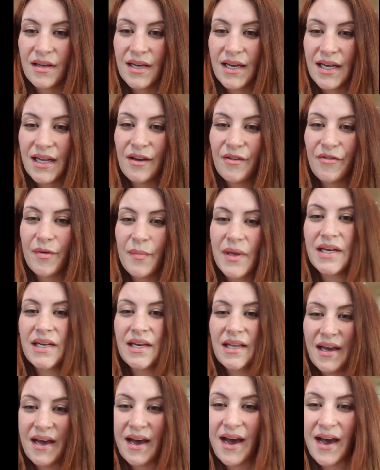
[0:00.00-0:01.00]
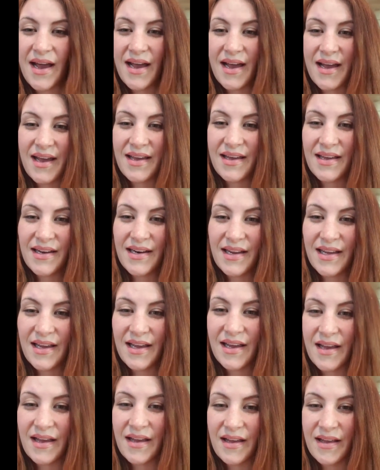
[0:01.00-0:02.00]
Hello from India. Hi,
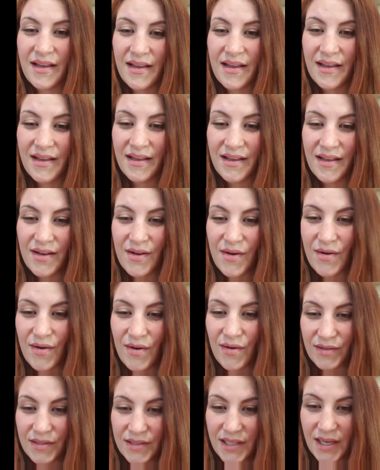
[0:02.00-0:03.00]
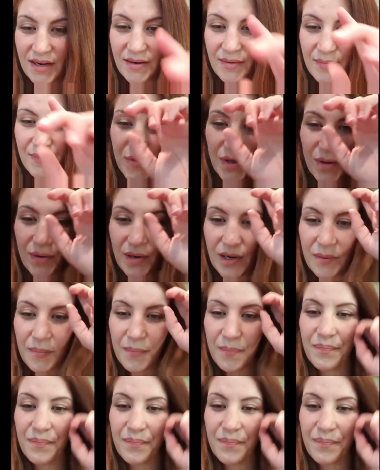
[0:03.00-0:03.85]
India. Hold on. There we go.